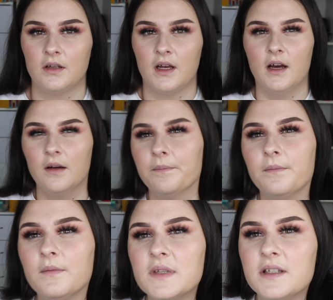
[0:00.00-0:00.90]

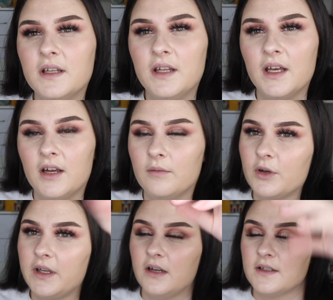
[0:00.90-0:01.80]
skincare and
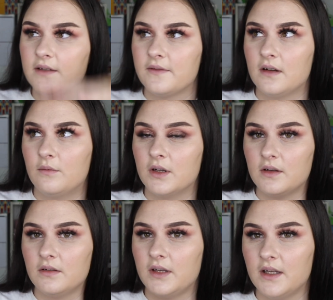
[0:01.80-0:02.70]
body care and stuff that I want
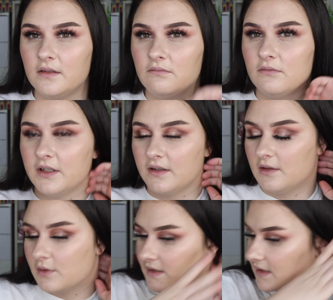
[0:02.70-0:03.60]
to get, like that I
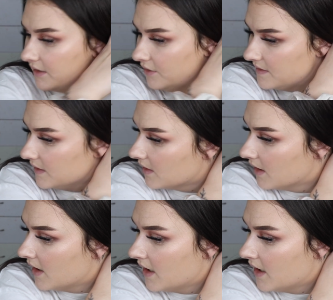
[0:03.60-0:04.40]
want to start using,